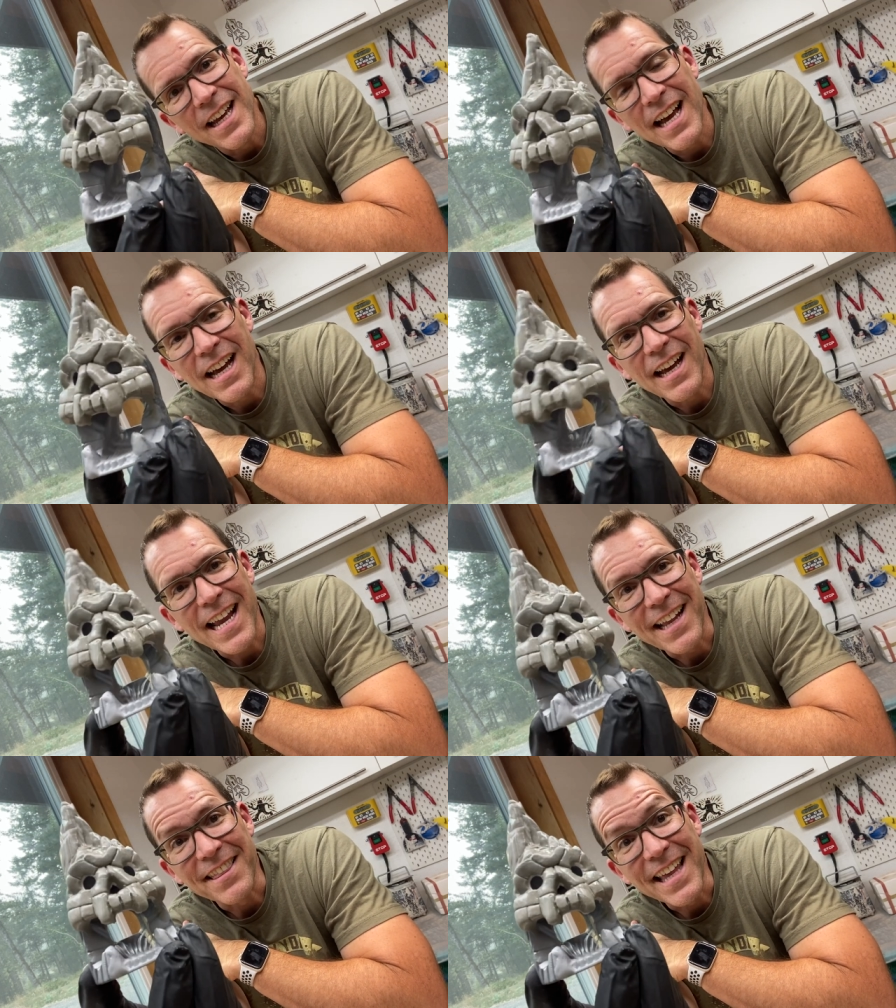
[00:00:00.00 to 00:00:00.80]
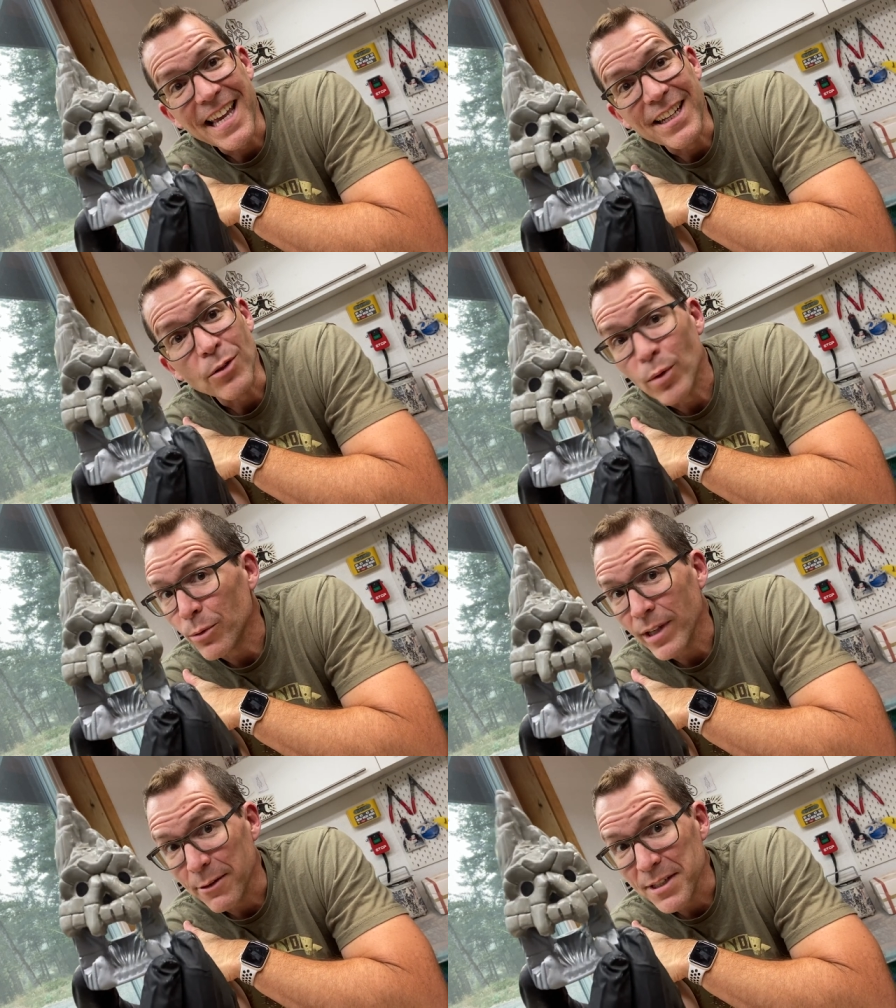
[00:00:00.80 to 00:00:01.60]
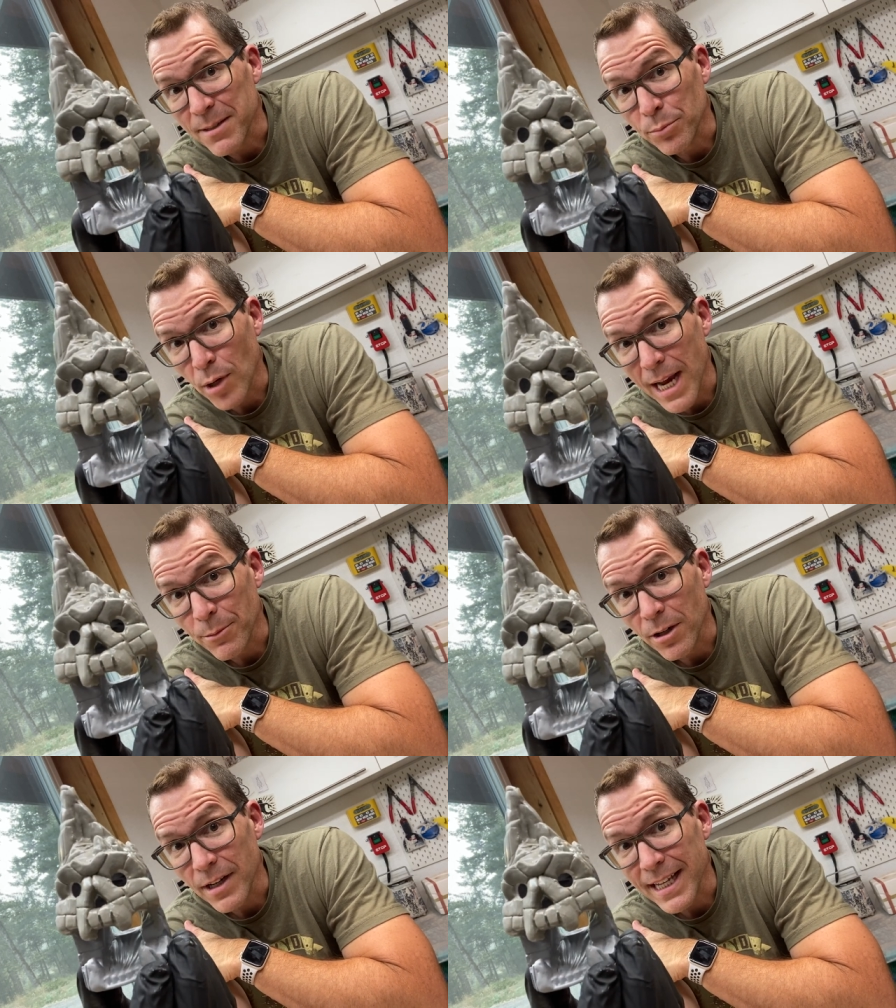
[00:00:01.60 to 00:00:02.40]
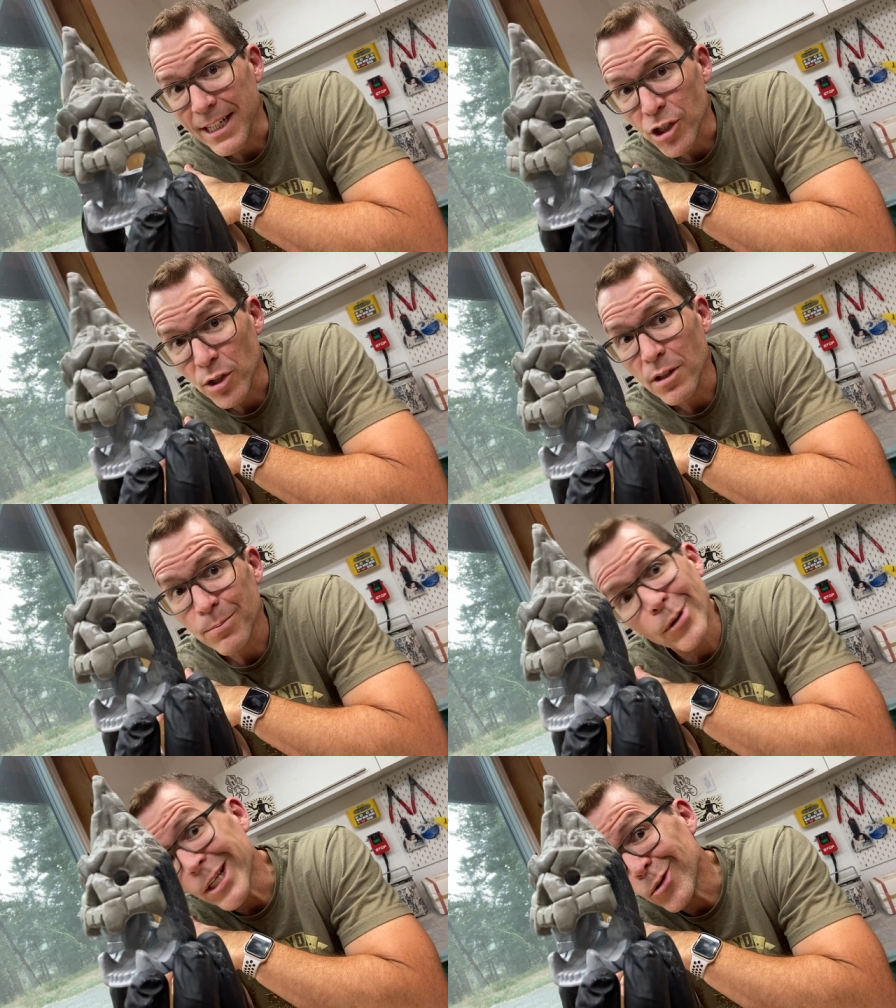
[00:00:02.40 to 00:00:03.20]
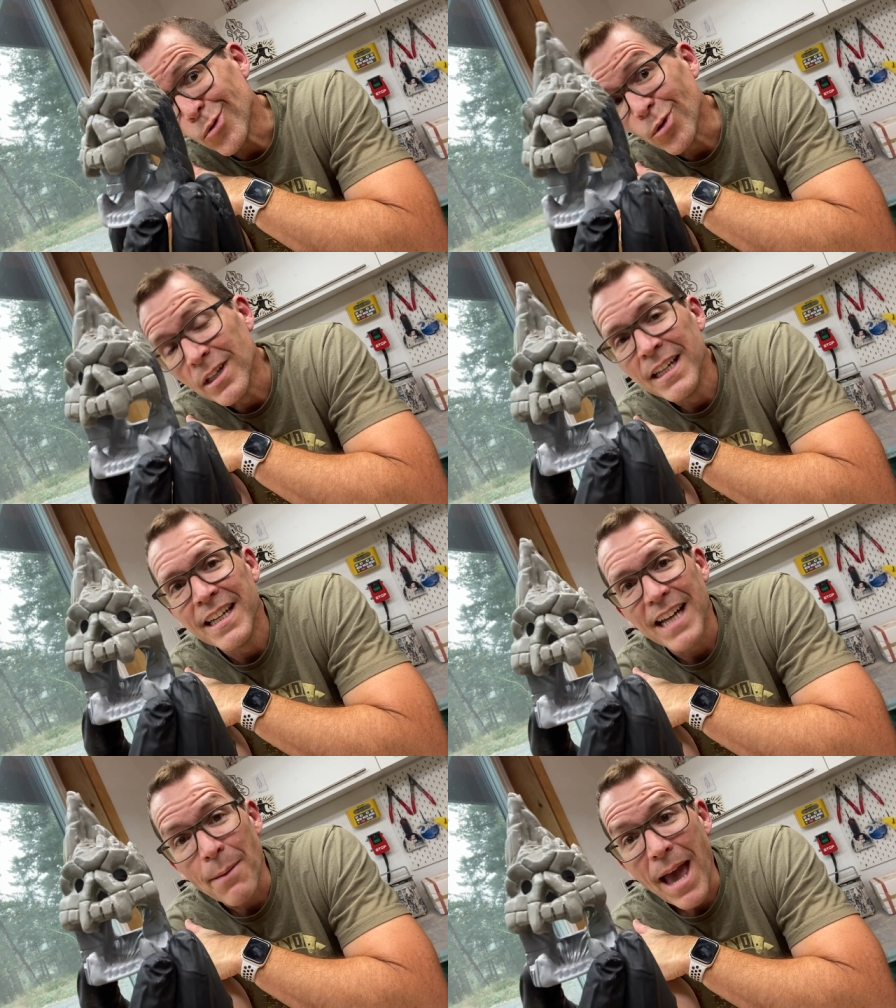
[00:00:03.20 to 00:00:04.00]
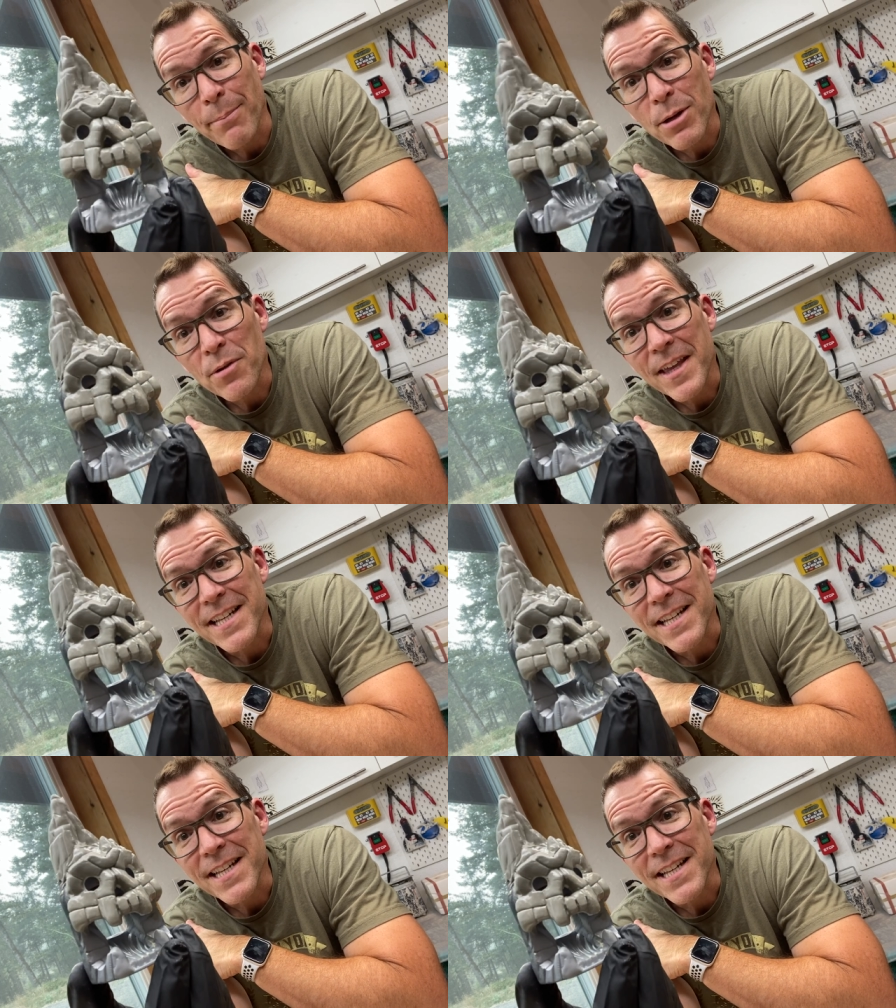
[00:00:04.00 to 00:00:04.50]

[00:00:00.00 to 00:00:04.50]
And then we will hit it with some primer and it should look pretty cool. I'm happy with it.